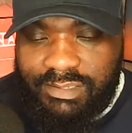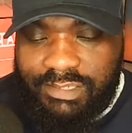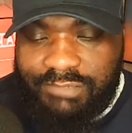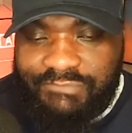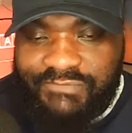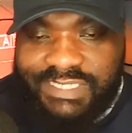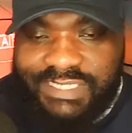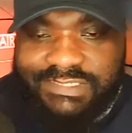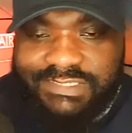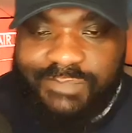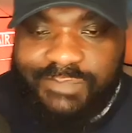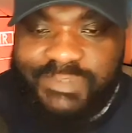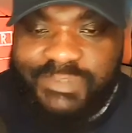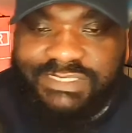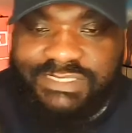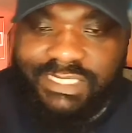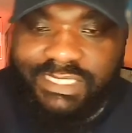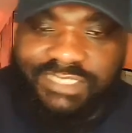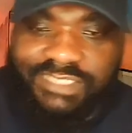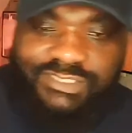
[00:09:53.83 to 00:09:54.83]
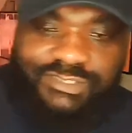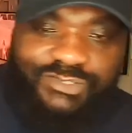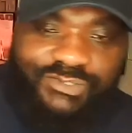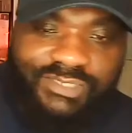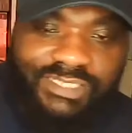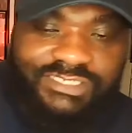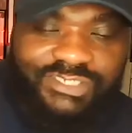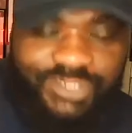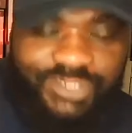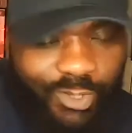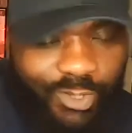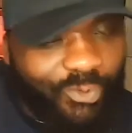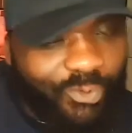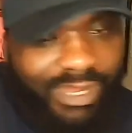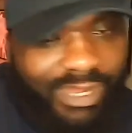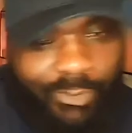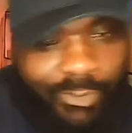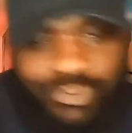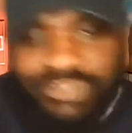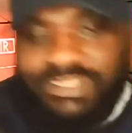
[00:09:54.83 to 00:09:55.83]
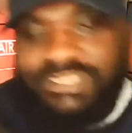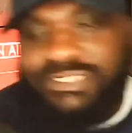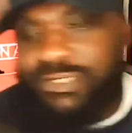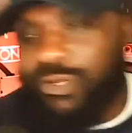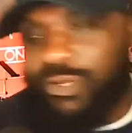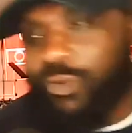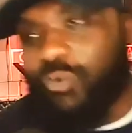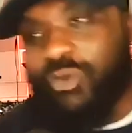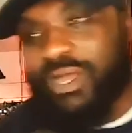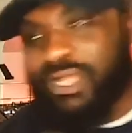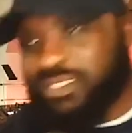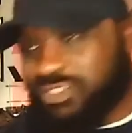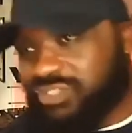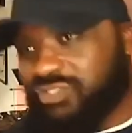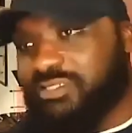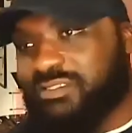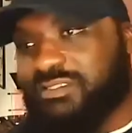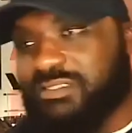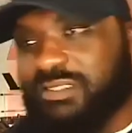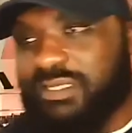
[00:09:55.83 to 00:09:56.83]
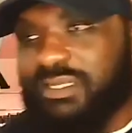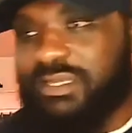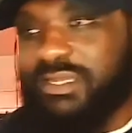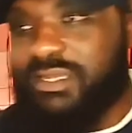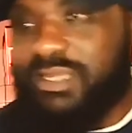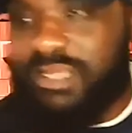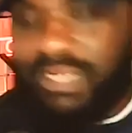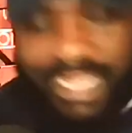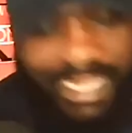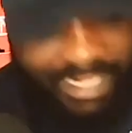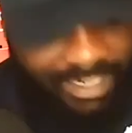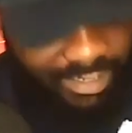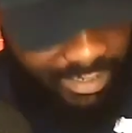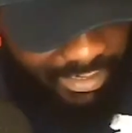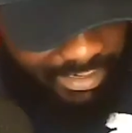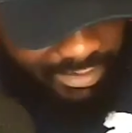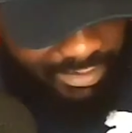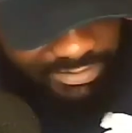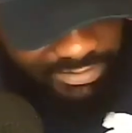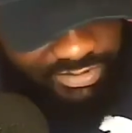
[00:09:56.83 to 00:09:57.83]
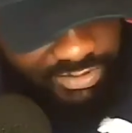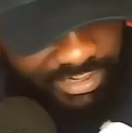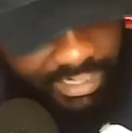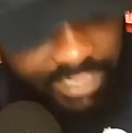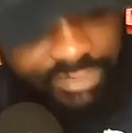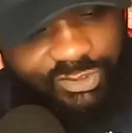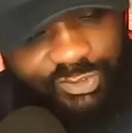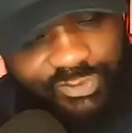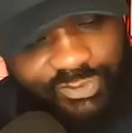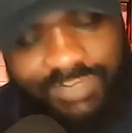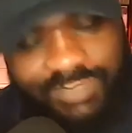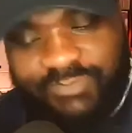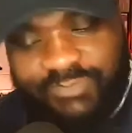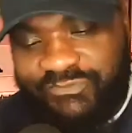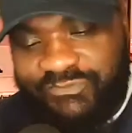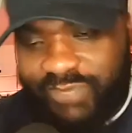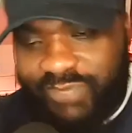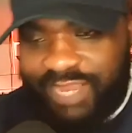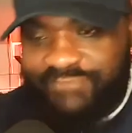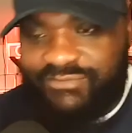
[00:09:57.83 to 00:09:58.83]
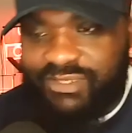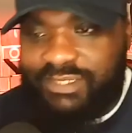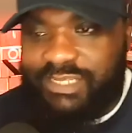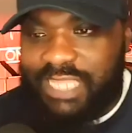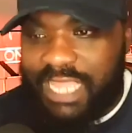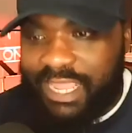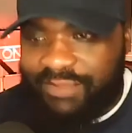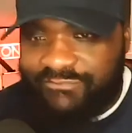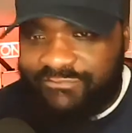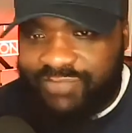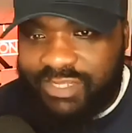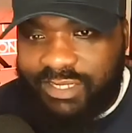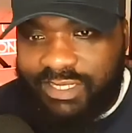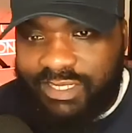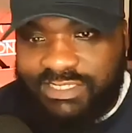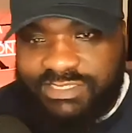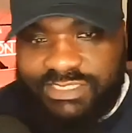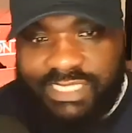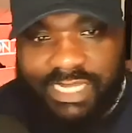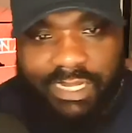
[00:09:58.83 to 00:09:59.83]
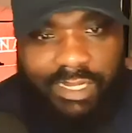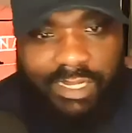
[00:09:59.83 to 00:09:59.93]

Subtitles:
Funny time you saying I should do that. Do you know what? I would. You know what? I should. Like, should I do this before every cut the chat?